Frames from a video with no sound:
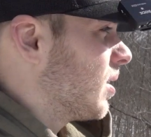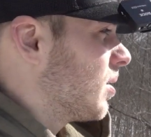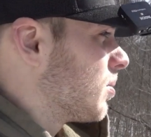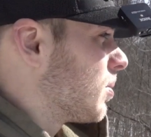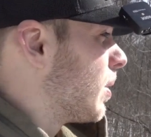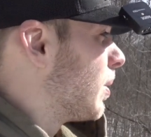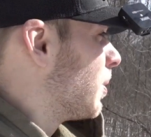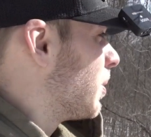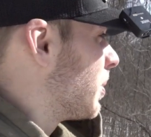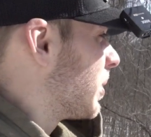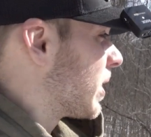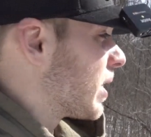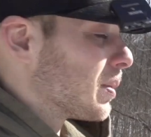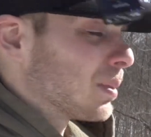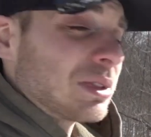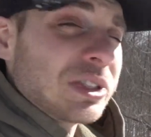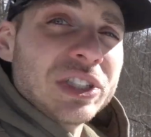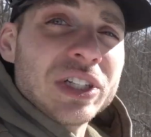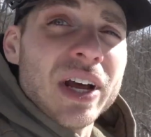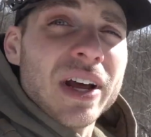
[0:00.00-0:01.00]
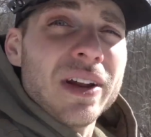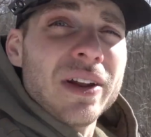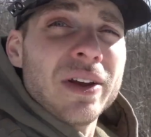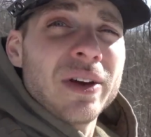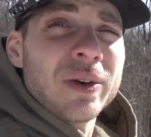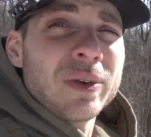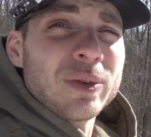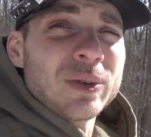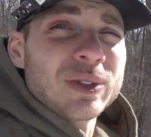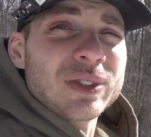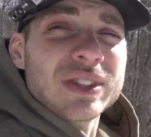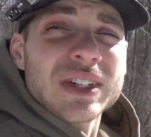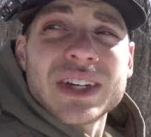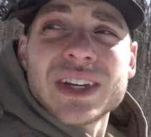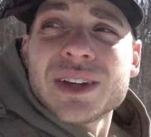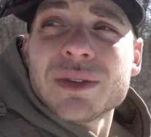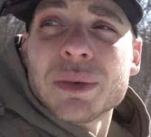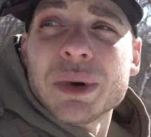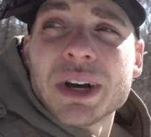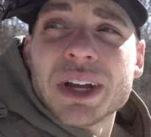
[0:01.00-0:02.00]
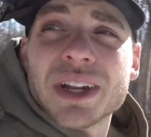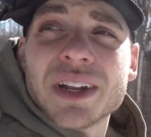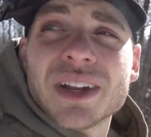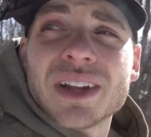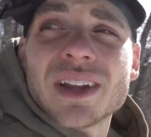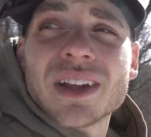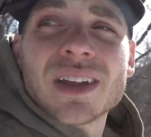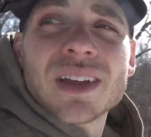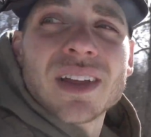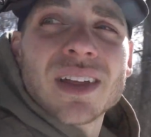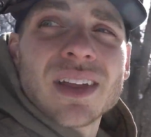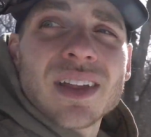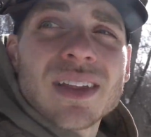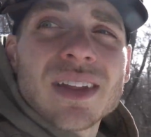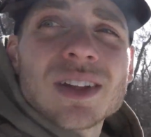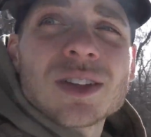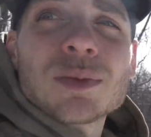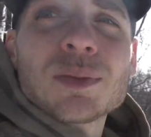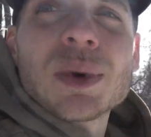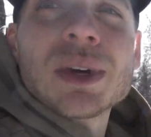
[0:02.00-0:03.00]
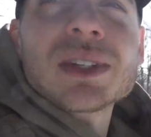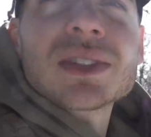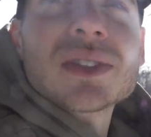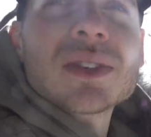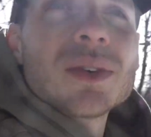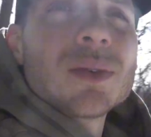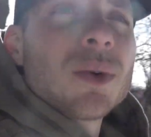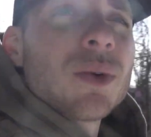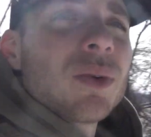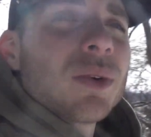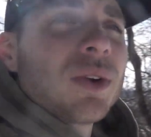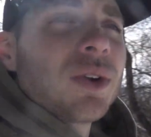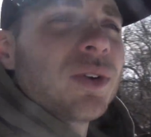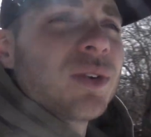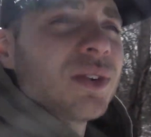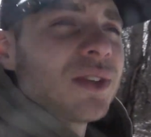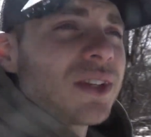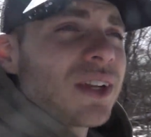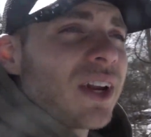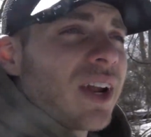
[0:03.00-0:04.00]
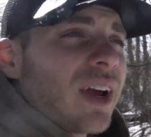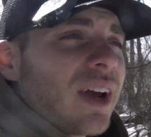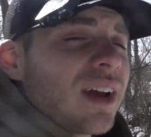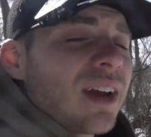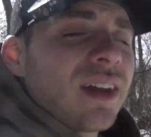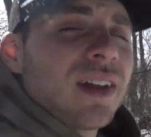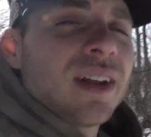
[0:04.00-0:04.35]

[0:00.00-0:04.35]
maybe pick up a shed, we'll see, but that's basically what we're doing today.